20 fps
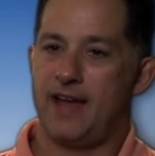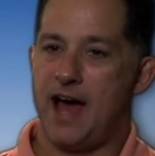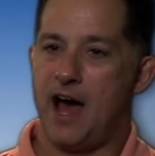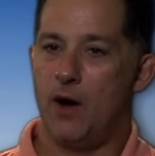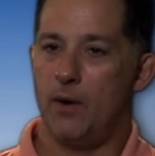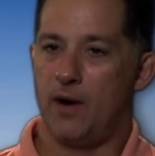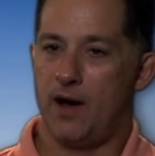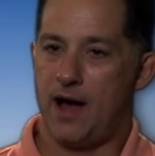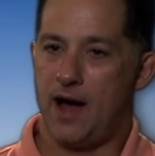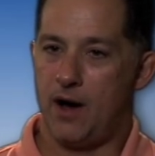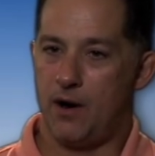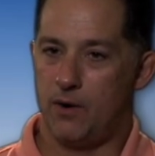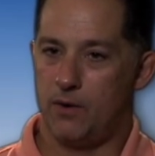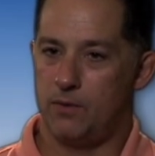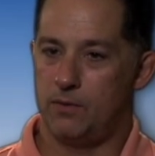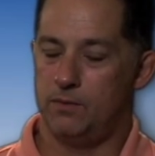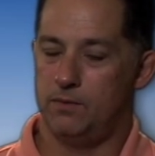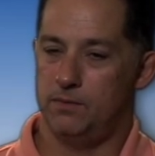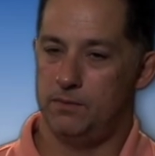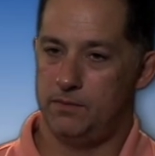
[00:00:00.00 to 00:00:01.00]
how
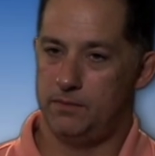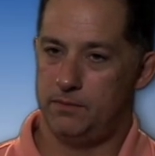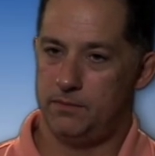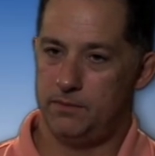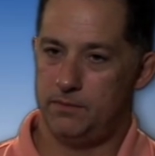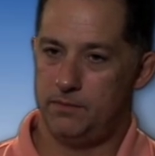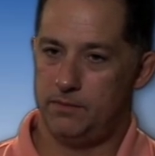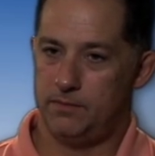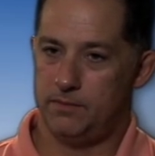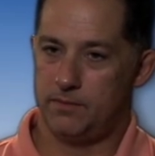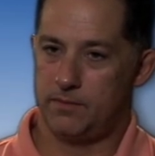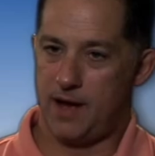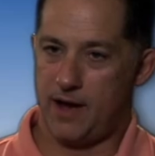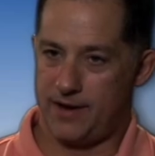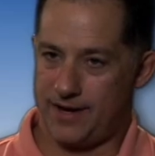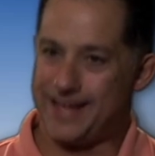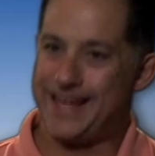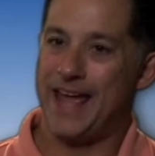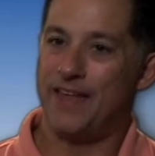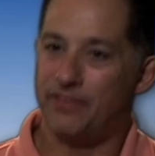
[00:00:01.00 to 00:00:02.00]

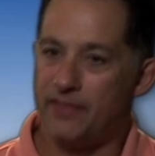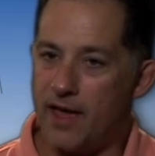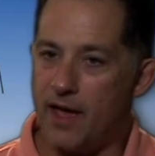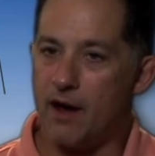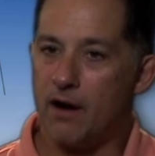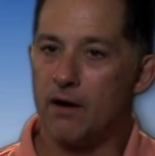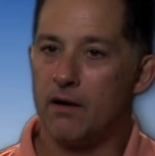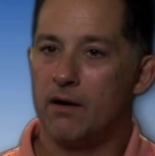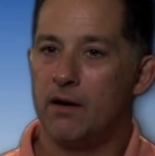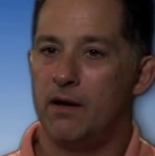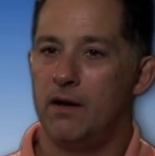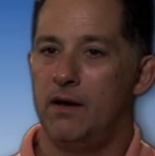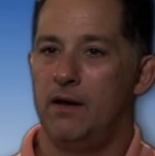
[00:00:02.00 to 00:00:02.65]
to get there.